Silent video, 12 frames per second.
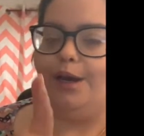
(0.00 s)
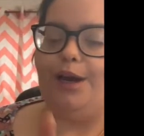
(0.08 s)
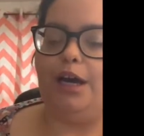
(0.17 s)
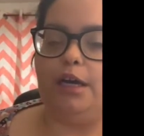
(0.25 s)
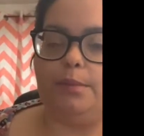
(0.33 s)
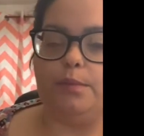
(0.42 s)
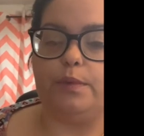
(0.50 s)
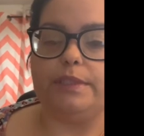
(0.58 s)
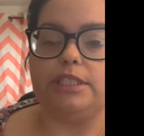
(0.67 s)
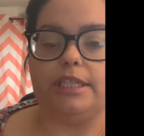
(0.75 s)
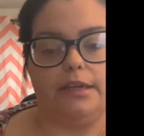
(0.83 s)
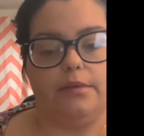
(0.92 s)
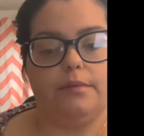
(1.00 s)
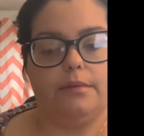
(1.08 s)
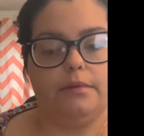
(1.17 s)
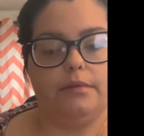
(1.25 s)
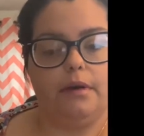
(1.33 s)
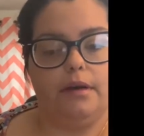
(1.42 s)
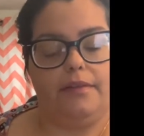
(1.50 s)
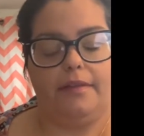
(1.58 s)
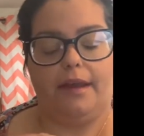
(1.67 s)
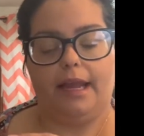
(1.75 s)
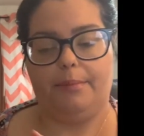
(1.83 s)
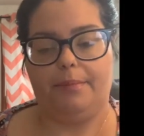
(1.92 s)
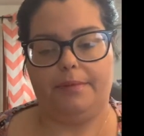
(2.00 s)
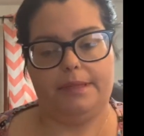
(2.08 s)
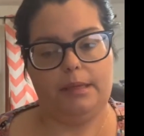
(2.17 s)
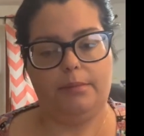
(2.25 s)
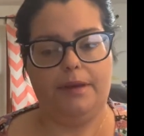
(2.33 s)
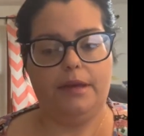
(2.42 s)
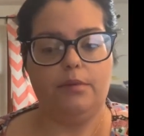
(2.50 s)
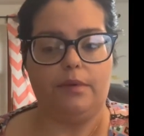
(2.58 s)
We check on the Ivpm.